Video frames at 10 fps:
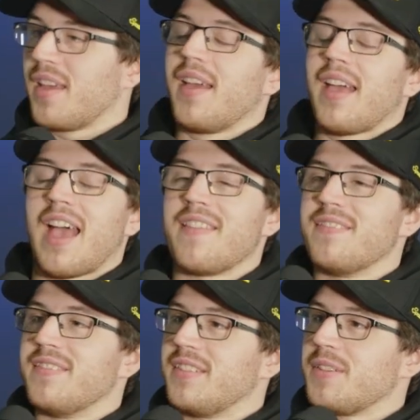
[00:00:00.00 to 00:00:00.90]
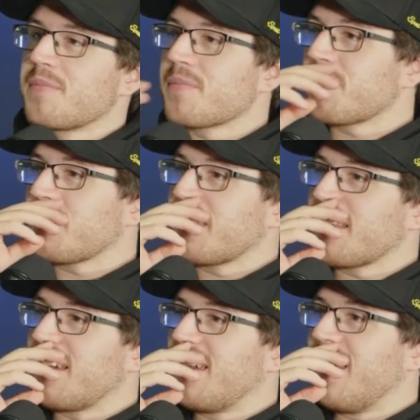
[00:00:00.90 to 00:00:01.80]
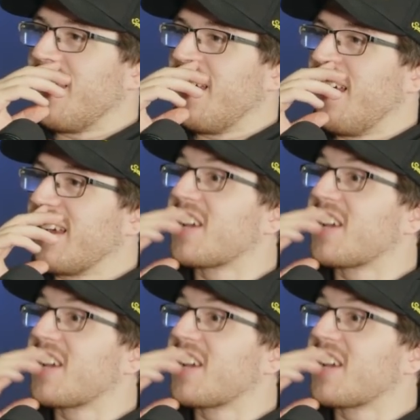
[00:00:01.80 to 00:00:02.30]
So a bit like the old fucking Stratos-y style.